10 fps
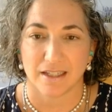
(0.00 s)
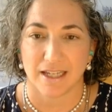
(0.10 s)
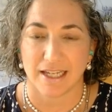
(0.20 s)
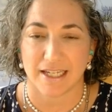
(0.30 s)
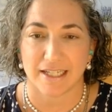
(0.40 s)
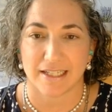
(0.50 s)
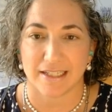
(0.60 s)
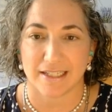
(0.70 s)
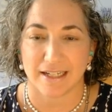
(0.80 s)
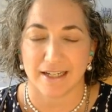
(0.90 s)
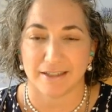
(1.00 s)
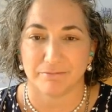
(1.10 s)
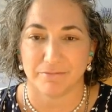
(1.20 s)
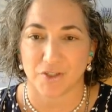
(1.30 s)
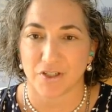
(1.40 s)
And
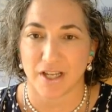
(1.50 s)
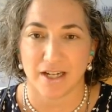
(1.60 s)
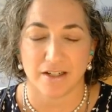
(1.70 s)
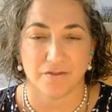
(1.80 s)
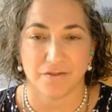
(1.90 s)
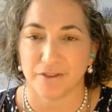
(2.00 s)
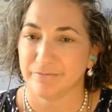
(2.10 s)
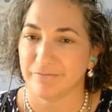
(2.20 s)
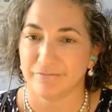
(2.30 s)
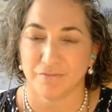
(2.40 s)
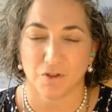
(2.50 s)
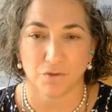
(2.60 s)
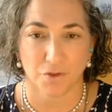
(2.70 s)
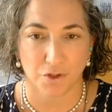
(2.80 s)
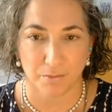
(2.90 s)
just kind of
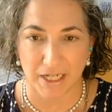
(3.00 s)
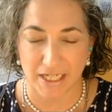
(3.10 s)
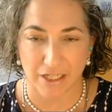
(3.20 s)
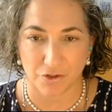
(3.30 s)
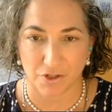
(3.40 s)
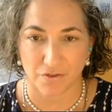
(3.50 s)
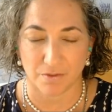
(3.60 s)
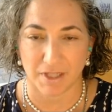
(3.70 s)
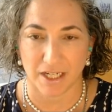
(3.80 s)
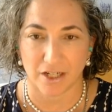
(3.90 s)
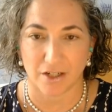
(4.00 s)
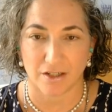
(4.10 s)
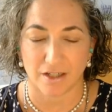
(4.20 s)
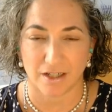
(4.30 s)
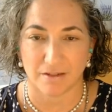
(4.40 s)
grew my interest from
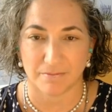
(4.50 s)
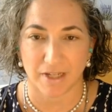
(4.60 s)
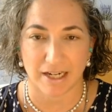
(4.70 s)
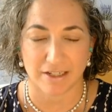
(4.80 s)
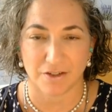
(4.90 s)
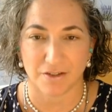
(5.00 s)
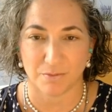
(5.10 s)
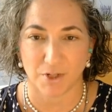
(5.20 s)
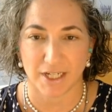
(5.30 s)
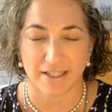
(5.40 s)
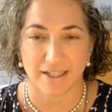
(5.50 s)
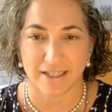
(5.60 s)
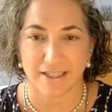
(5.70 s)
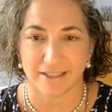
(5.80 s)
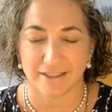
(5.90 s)
there, got into some
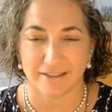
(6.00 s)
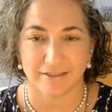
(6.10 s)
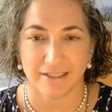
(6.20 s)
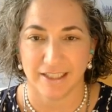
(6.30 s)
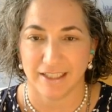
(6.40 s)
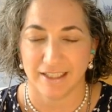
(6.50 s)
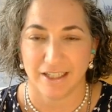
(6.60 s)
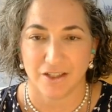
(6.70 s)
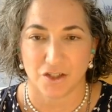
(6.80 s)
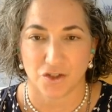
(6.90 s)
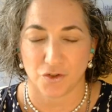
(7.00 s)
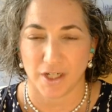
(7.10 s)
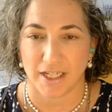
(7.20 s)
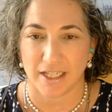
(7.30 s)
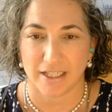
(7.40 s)
racing and just
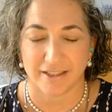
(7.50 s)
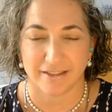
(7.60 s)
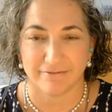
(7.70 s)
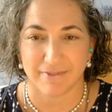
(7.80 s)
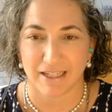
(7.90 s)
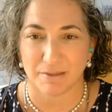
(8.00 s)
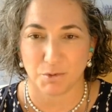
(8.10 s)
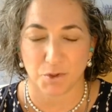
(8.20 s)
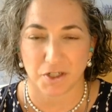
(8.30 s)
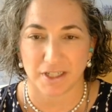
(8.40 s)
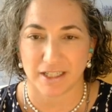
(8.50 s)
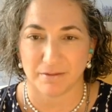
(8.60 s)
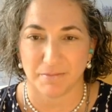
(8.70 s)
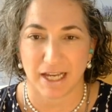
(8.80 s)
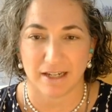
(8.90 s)
training and exploring
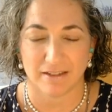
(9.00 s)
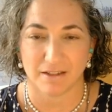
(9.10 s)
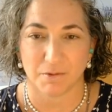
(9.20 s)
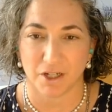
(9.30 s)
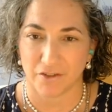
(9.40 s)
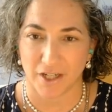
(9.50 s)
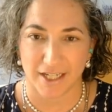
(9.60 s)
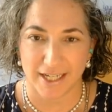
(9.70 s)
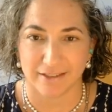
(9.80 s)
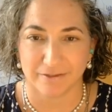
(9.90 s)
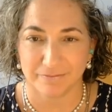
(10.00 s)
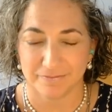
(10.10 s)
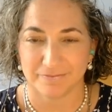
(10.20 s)
and paddling wherever I can.